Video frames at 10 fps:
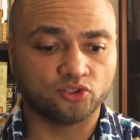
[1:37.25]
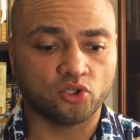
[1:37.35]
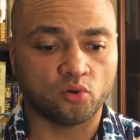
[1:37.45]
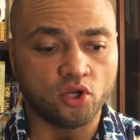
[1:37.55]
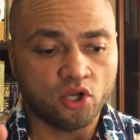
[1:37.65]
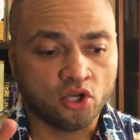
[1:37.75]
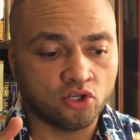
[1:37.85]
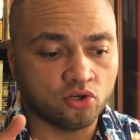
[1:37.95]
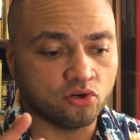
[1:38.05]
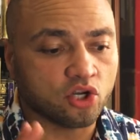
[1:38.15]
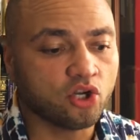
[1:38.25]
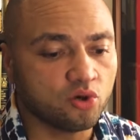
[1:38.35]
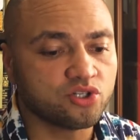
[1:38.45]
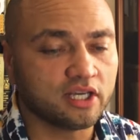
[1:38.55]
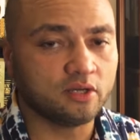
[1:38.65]
So you're
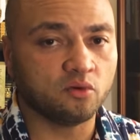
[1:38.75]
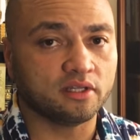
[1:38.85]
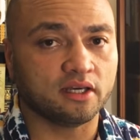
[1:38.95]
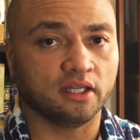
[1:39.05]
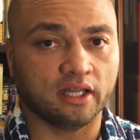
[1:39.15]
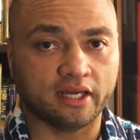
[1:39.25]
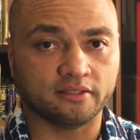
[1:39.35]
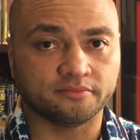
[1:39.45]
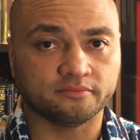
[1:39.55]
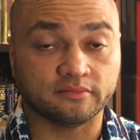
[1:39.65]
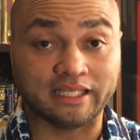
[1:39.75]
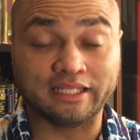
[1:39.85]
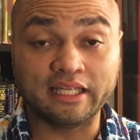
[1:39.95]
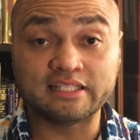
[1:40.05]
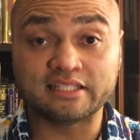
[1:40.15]
negotiating with a client,
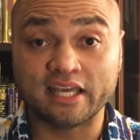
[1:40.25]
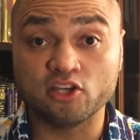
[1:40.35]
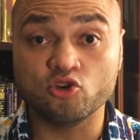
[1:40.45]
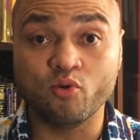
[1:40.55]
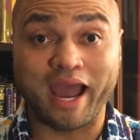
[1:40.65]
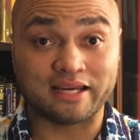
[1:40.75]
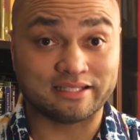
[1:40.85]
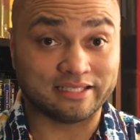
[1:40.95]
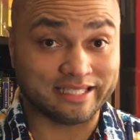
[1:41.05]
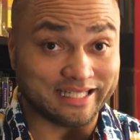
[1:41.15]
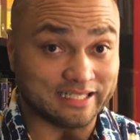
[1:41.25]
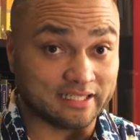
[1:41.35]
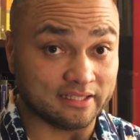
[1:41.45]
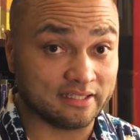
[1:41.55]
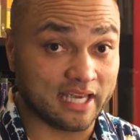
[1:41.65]
and let's say you actually get
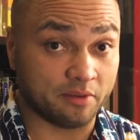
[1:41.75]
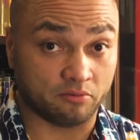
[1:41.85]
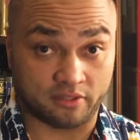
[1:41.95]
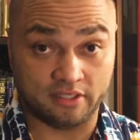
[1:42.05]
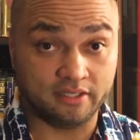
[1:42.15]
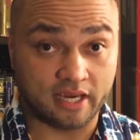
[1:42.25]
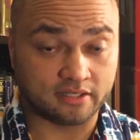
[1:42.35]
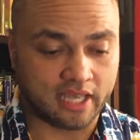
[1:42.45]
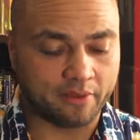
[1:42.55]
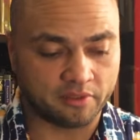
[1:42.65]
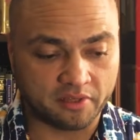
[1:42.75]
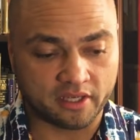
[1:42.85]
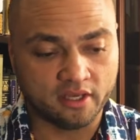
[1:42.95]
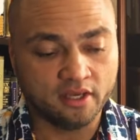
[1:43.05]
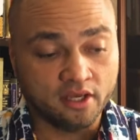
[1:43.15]
to the table, and this actually happened to me.